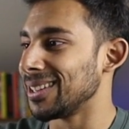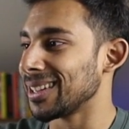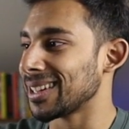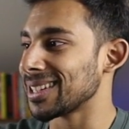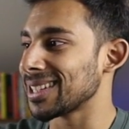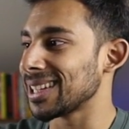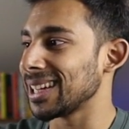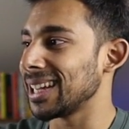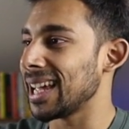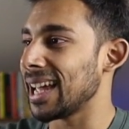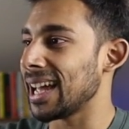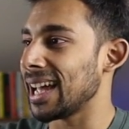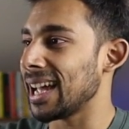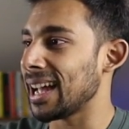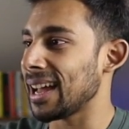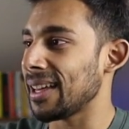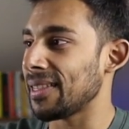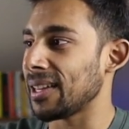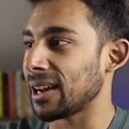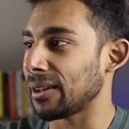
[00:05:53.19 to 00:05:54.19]
you can see
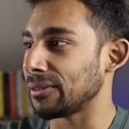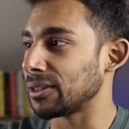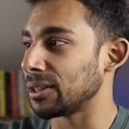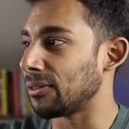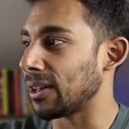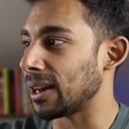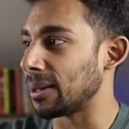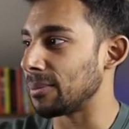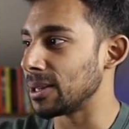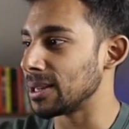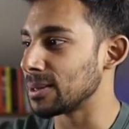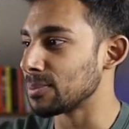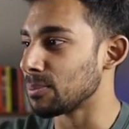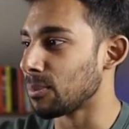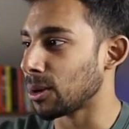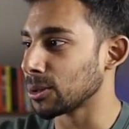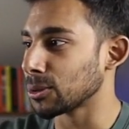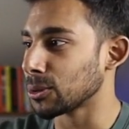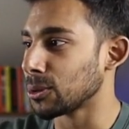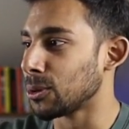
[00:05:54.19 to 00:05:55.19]
here, that I've developed these
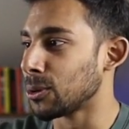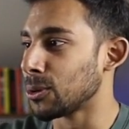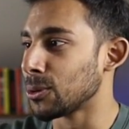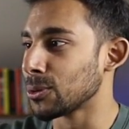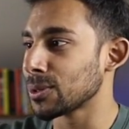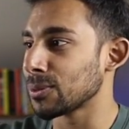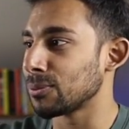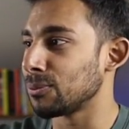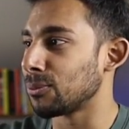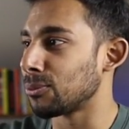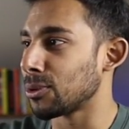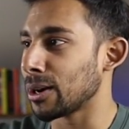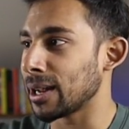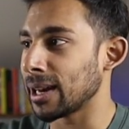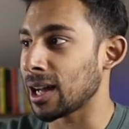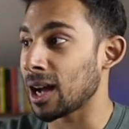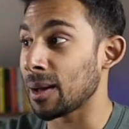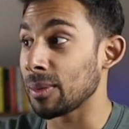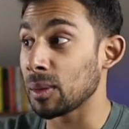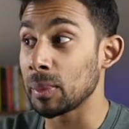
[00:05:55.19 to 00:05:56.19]
models, written
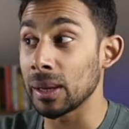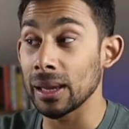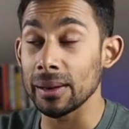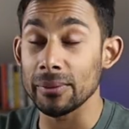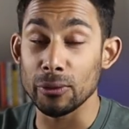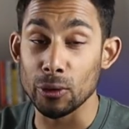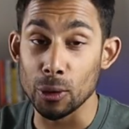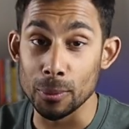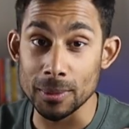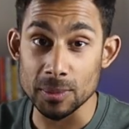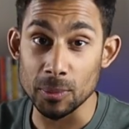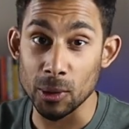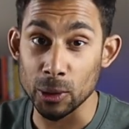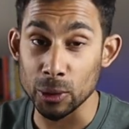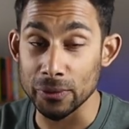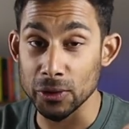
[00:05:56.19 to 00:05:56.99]
up the peak performance model.